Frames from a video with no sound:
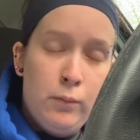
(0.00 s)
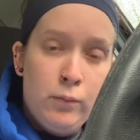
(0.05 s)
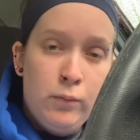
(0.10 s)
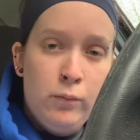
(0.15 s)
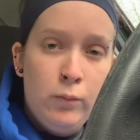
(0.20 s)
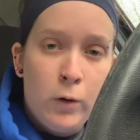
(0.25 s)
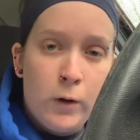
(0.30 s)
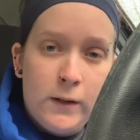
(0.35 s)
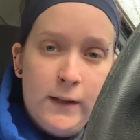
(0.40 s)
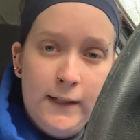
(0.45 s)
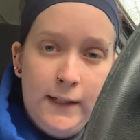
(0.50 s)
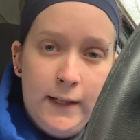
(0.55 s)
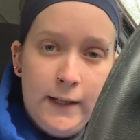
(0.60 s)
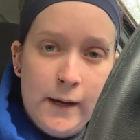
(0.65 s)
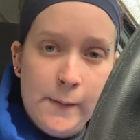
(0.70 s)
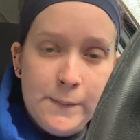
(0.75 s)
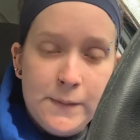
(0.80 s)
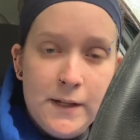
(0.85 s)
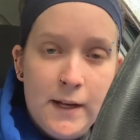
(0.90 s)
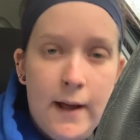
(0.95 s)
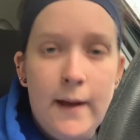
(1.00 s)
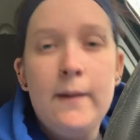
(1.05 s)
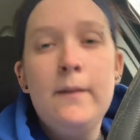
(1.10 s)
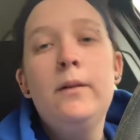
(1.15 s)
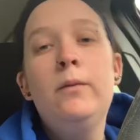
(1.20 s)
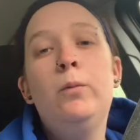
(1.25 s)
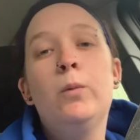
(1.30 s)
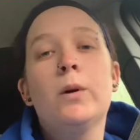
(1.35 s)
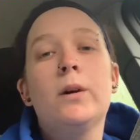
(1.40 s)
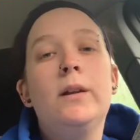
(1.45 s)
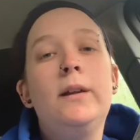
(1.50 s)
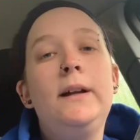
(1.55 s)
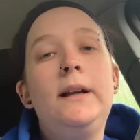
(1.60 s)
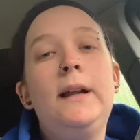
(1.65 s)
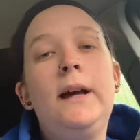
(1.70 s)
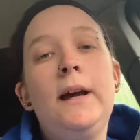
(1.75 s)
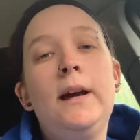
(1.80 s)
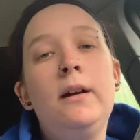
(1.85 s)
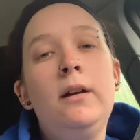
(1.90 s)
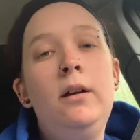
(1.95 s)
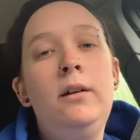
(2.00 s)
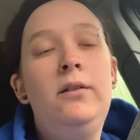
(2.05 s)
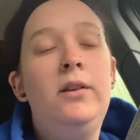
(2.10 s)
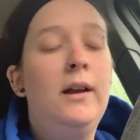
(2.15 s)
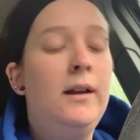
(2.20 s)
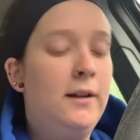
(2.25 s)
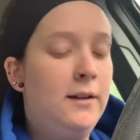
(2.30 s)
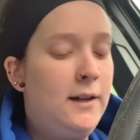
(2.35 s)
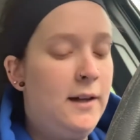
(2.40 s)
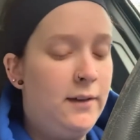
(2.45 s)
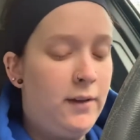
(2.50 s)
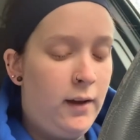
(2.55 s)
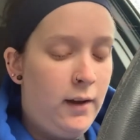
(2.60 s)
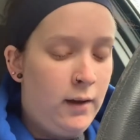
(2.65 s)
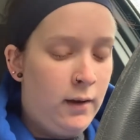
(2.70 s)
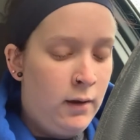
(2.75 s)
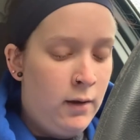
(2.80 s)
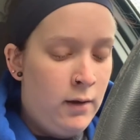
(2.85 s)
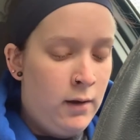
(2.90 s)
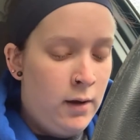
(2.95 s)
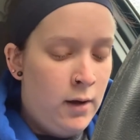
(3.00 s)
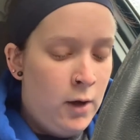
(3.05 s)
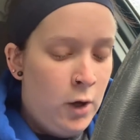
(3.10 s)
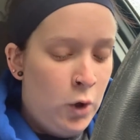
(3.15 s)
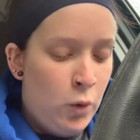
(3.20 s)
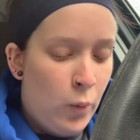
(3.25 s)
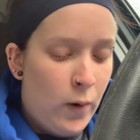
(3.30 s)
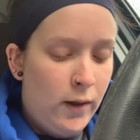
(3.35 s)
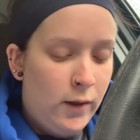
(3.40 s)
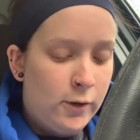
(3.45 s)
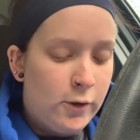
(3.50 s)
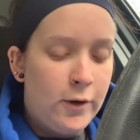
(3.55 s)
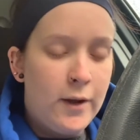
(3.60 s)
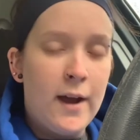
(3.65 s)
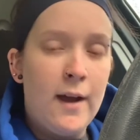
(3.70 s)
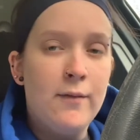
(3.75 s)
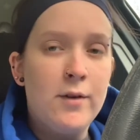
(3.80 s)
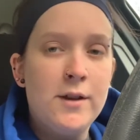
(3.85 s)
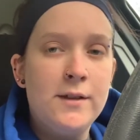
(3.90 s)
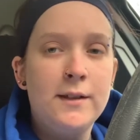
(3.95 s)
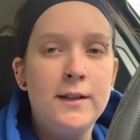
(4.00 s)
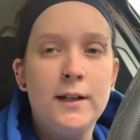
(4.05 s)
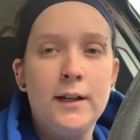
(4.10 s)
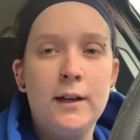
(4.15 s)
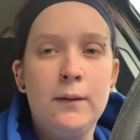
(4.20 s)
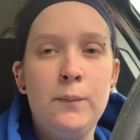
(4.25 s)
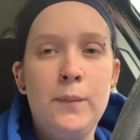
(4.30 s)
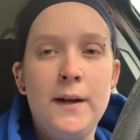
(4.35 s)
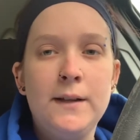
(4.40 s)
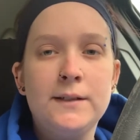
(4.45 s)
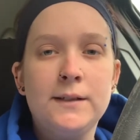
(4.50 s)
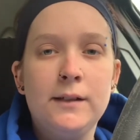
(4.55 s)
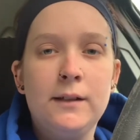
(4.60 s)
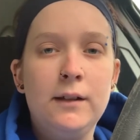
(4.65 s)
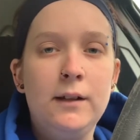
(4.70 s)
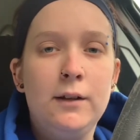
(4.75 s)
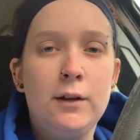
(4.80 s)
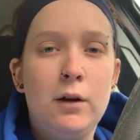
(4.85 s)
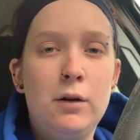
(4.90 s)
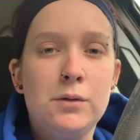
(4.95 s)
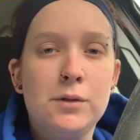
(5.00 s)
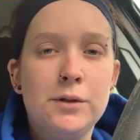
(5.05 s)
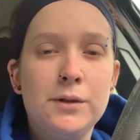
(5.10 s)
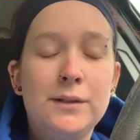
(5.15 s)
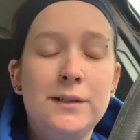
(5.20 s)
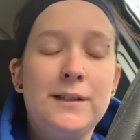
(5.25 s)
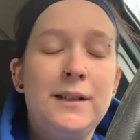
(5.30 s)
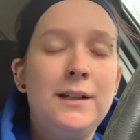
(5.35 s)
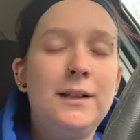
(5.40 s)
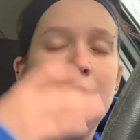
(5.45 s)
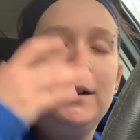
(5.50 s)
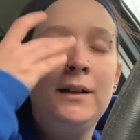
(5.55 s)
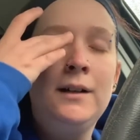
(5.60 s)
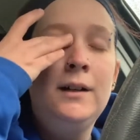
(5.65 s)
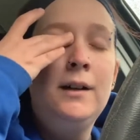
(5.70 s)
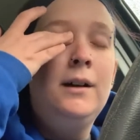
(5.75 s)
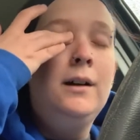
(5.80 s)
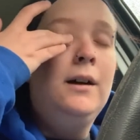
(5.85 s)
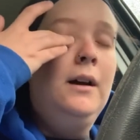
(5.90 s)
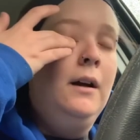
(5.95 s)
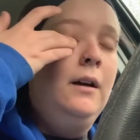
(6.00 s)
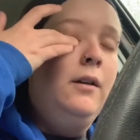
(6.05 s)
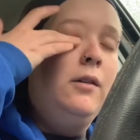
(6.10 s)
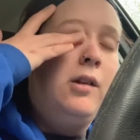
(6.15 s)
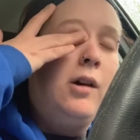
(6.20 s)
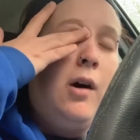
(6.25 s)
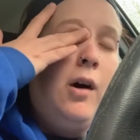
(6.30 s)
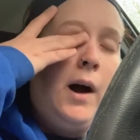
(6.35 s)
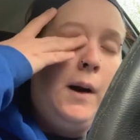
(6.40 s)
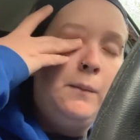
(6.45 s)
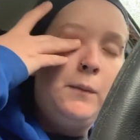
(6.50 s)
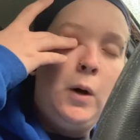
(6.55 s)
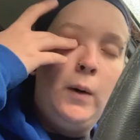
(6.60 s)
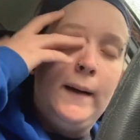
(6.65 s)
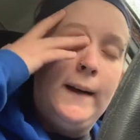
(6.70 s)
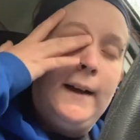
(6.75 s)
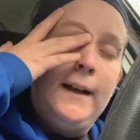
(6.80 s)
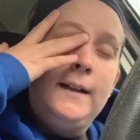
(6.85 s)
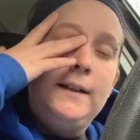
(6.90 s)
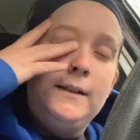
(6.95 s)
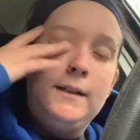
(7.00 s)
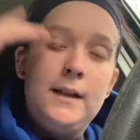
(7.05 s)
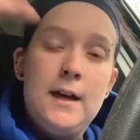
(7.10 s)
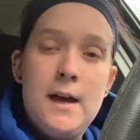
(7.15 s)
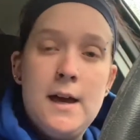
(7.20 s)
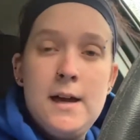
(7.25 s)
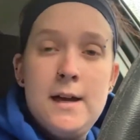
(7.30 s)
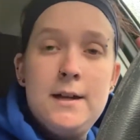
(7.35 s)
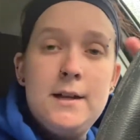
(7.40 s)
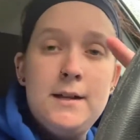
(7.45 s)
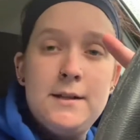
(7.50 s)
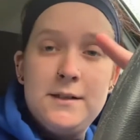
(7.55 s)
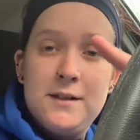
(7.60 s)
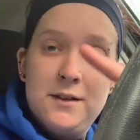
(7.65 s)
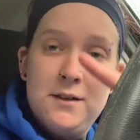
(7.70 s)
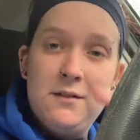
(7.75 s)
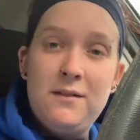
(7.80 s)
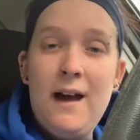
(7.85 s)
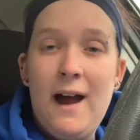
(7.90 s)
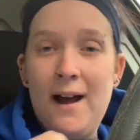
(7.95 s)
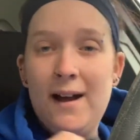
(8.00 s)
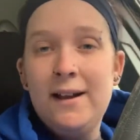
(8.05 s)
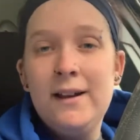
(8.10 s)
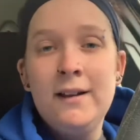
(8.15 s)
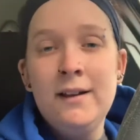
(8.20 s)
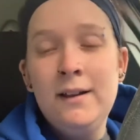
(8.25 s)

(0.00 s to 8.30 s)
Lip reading: We're cleaning up today. We're cleaning, sanitizing, relearning everything. Basically is all we're doing today. So I'm going in to do that.